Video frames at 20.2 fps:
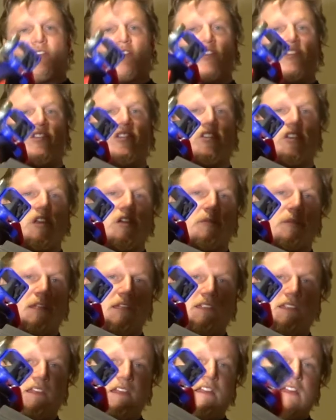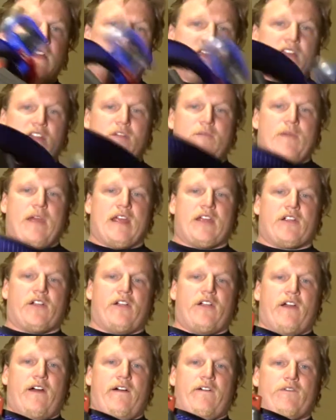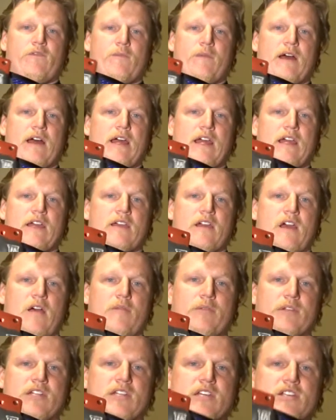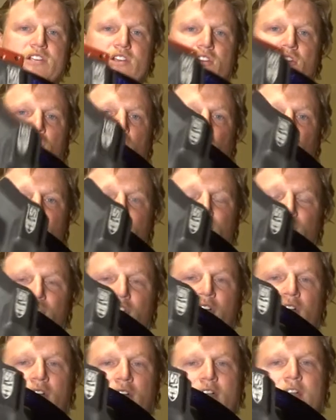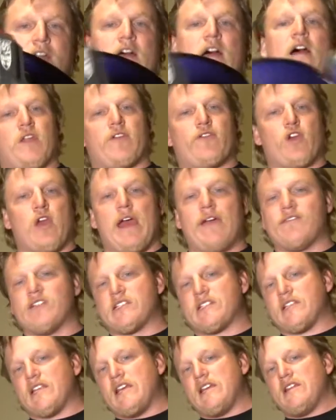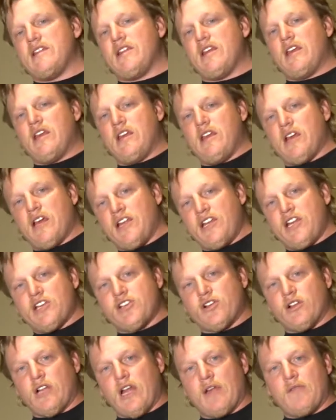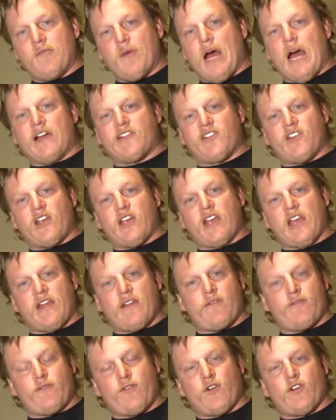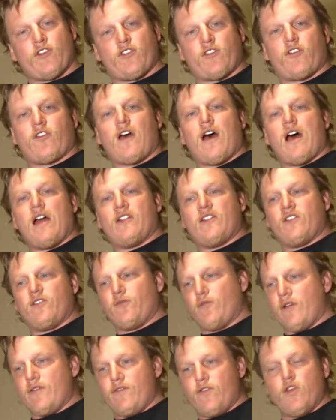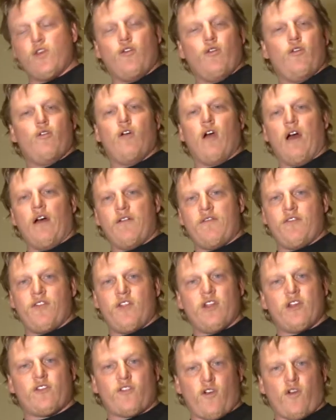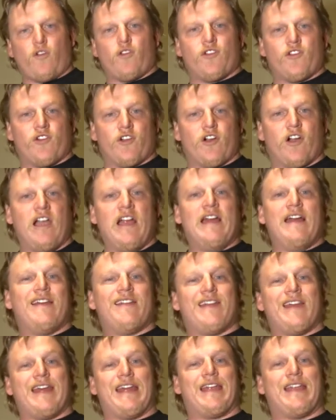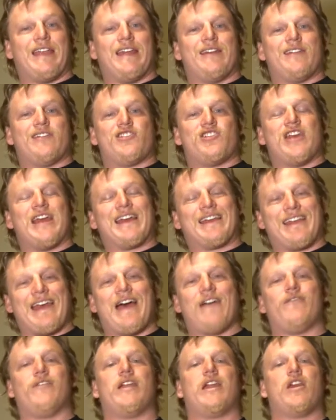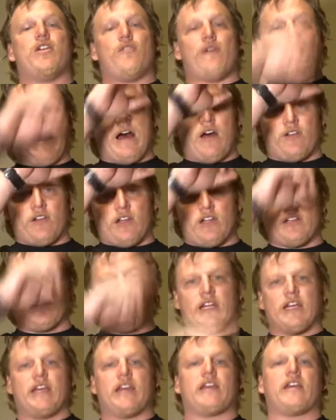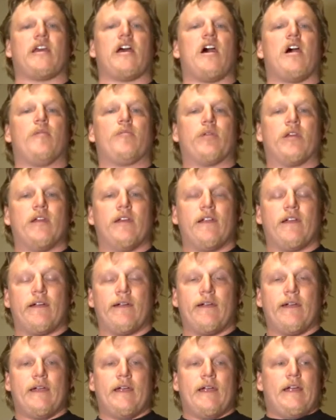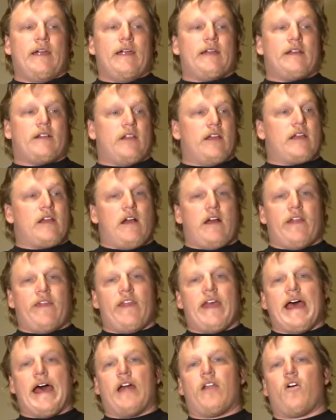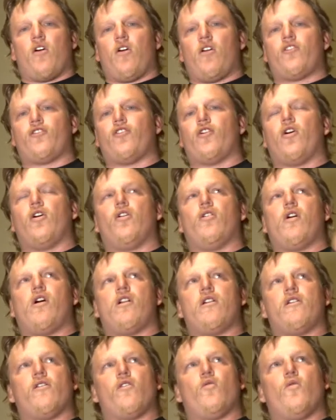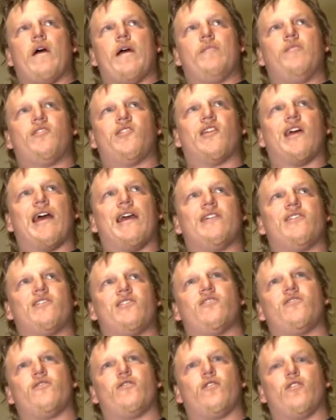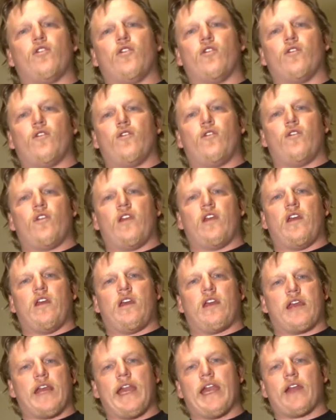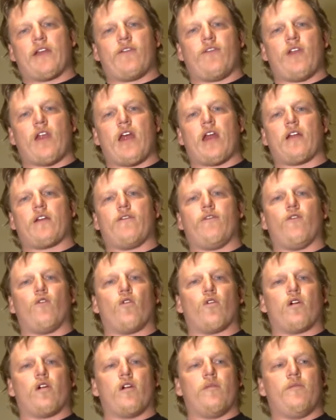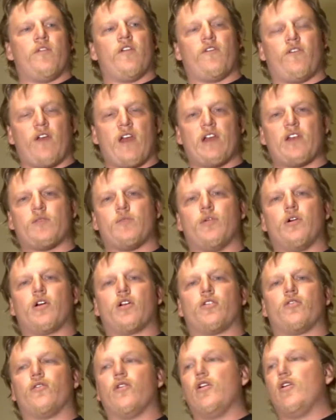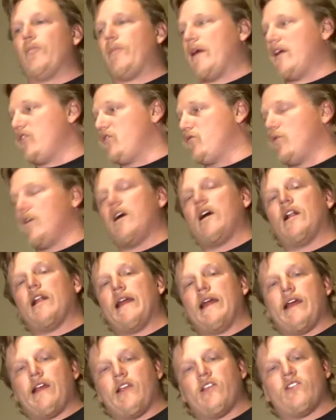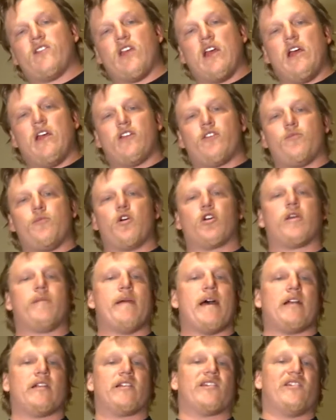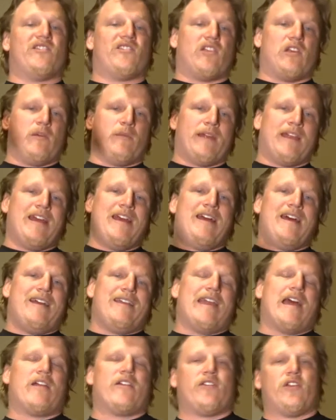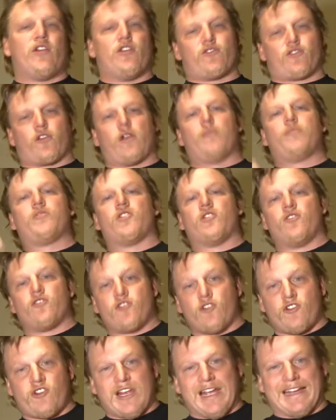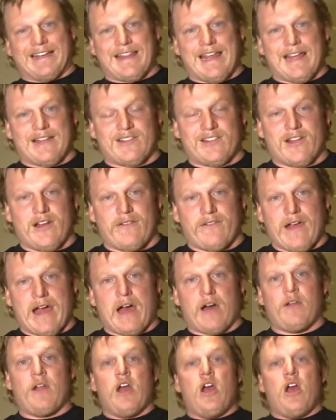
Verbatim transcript: Concealment, the maker of my competition holster. If you haven't seen the initial unboxing and first thoughts review of this holster, then check that video out. Link up here. Click on that. Also, all the websites to the Canik Fanatik Forum, the Facebook group, as well as Smoky Mountain Concealment down in the description. So check that stuff out.